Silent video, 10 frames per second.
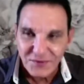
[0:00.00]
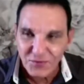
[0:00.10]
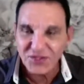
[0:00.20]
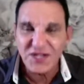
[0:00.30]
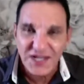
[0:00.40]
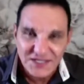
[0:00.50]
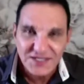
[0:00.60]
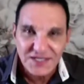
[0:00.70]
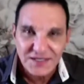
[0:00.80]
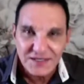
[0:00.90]
What do you guys
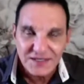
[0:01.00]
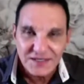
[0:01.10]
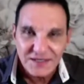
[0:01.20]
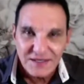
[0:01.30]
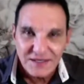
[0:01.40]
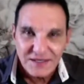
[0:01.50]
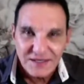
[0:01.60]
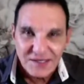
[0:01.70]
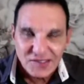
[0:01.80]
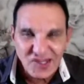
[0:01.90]
think?
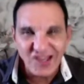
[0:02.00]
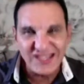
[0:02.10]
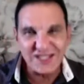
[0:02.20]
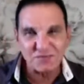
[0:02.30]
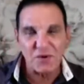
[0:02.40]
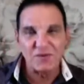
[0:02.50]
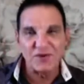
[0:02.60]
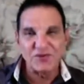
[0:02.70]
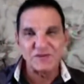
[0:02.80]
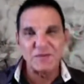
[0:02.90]
No, he's probably
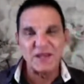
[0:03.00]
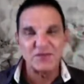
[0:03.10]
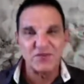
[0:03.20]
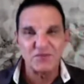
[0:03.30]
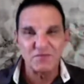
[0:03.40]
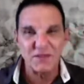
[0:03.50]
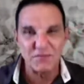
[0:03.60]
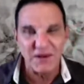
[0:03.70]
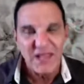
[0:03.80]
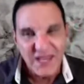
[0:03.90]
a respecter of
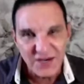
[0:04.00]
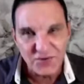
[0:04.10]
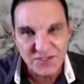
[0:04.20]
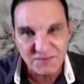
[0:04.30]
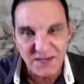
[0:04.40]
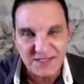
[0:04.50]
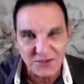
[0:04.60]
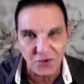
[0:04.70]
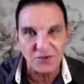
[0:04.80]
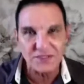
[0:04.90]
people. He respects
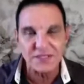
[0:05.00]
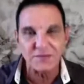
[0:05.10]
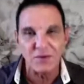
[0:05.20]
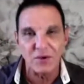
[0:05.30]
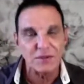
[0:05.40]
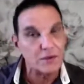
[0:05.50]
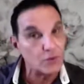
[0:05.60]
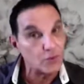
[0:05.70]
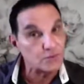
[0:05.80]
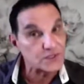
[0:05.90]
and honors him more.
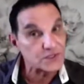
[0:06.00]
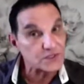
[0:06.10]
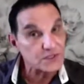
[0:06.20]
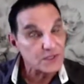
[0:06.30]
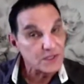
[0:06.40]
Oops.